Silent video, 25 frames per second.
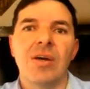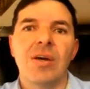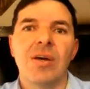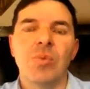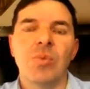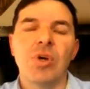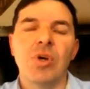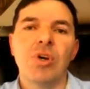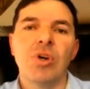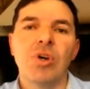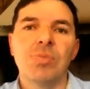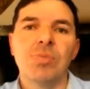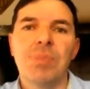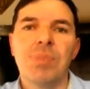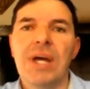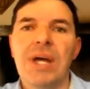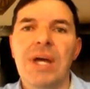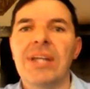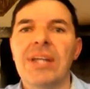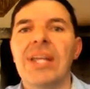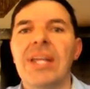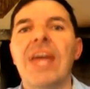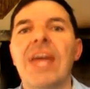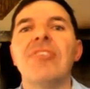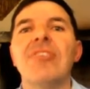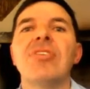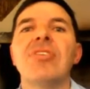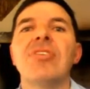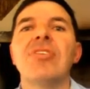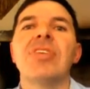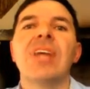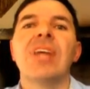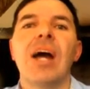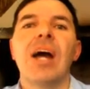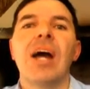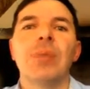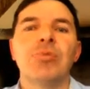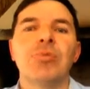we got paid
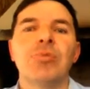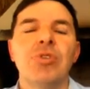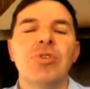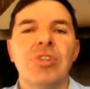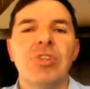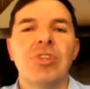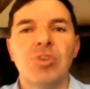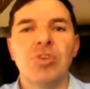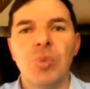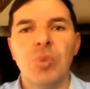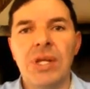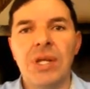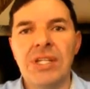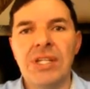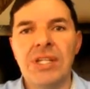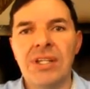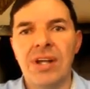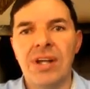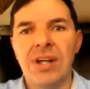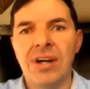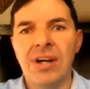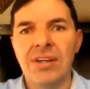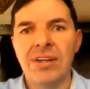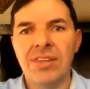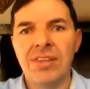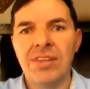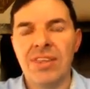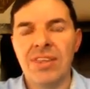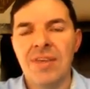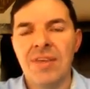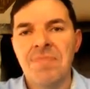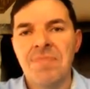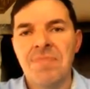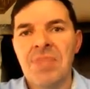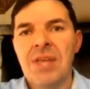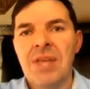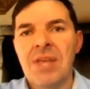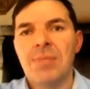everything up to the 29th,
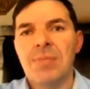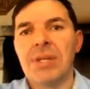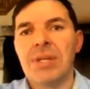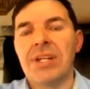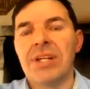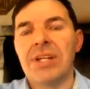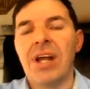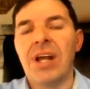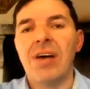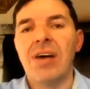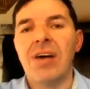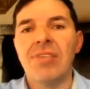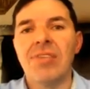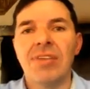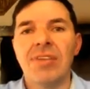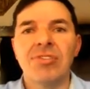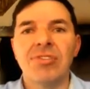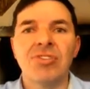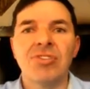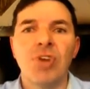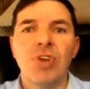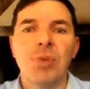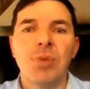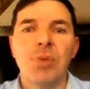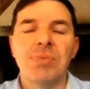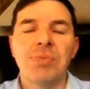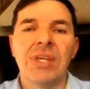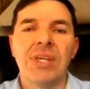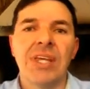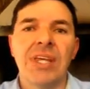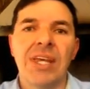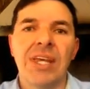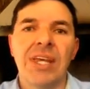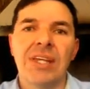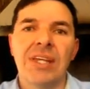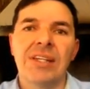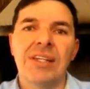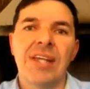but now they've stopped
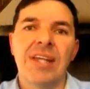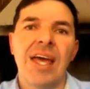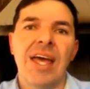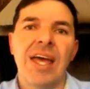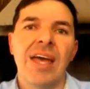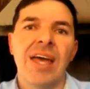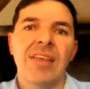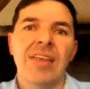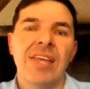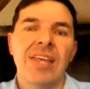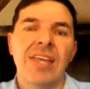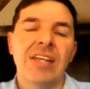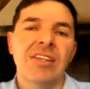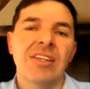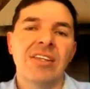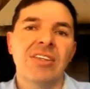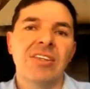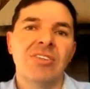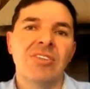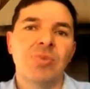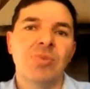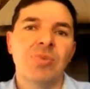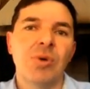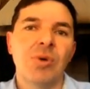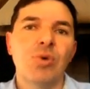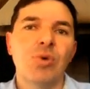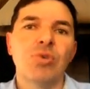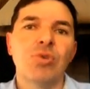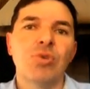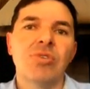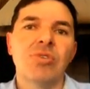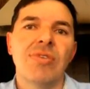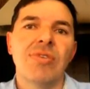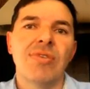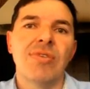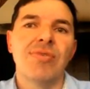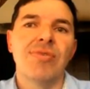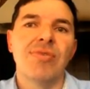again, and that is because
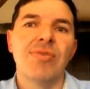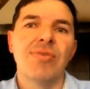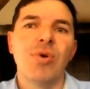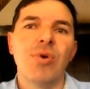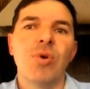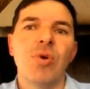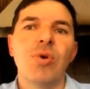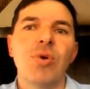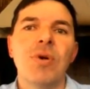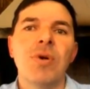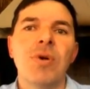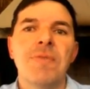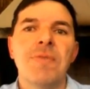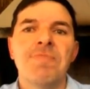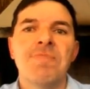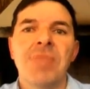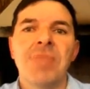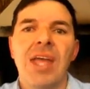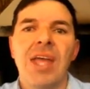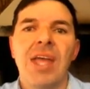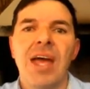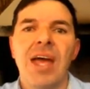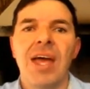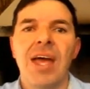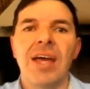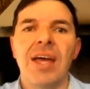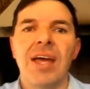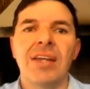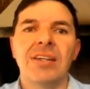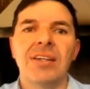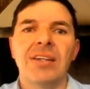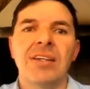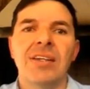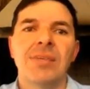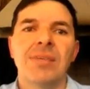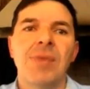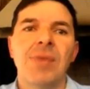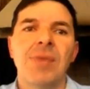of the fork.
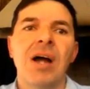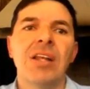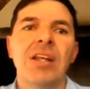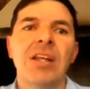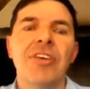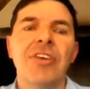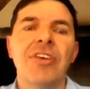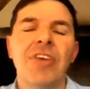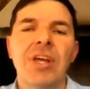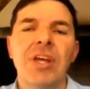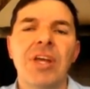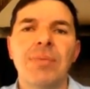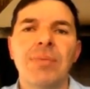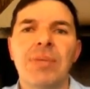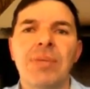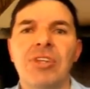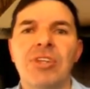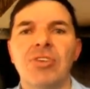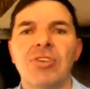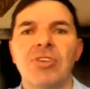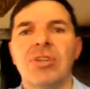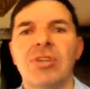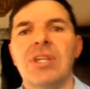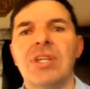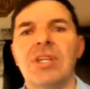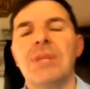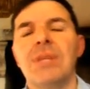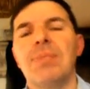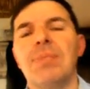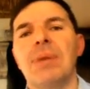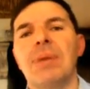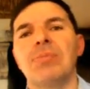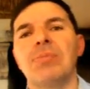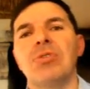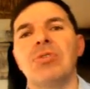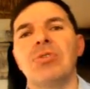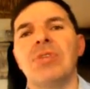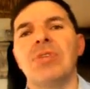And I highly recommend you keep
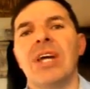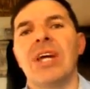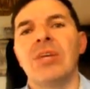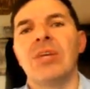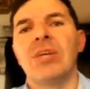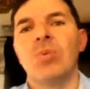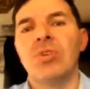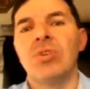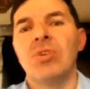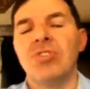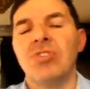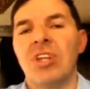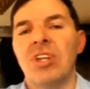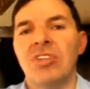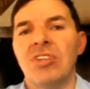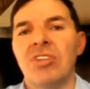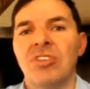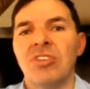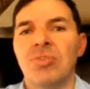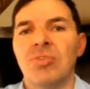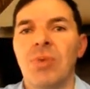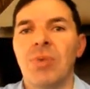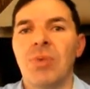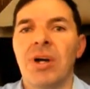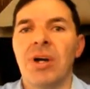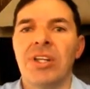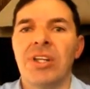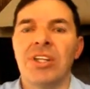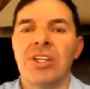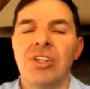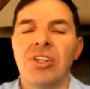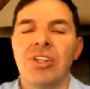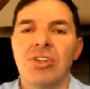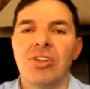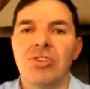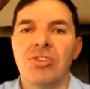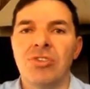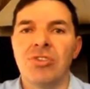up to date with Genesis
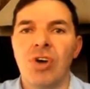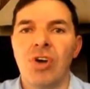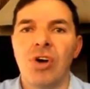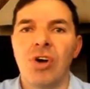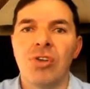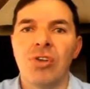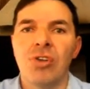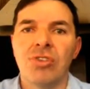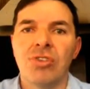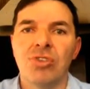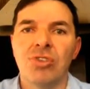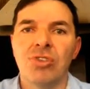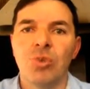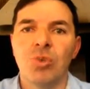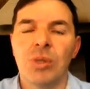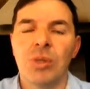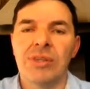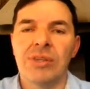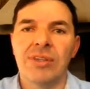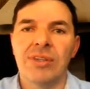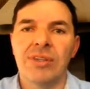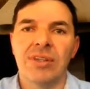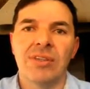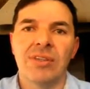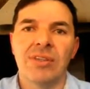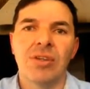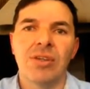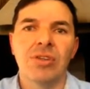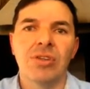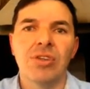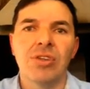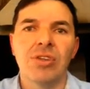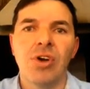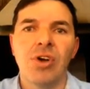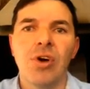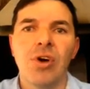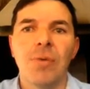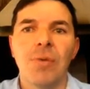Mining news on
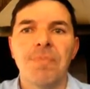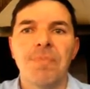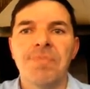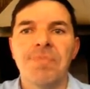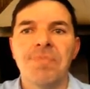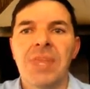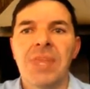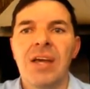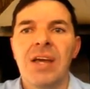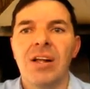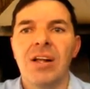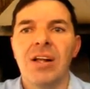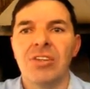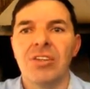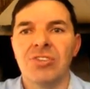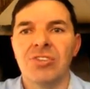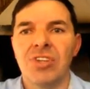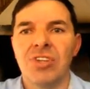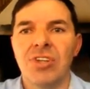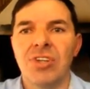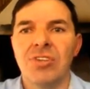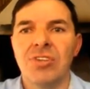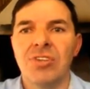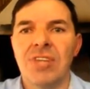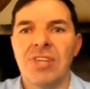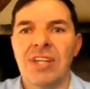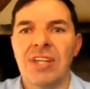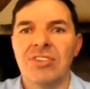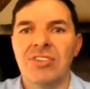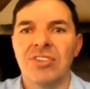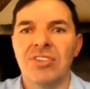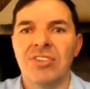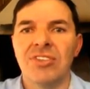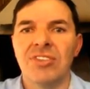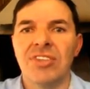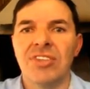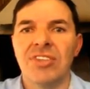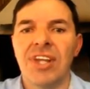twitter.com. I'll show you that
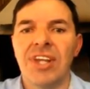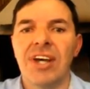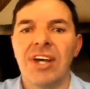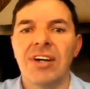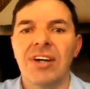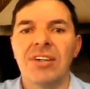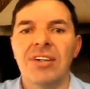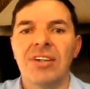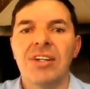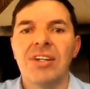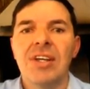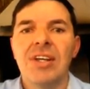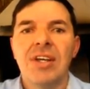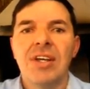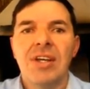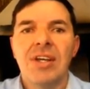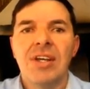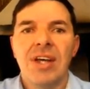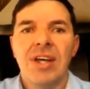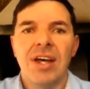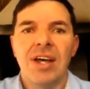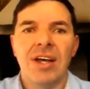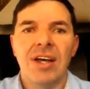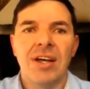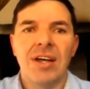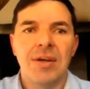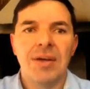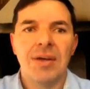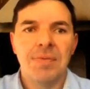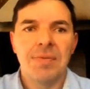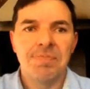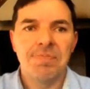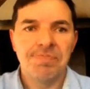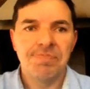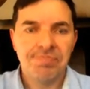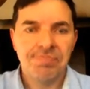just now. Here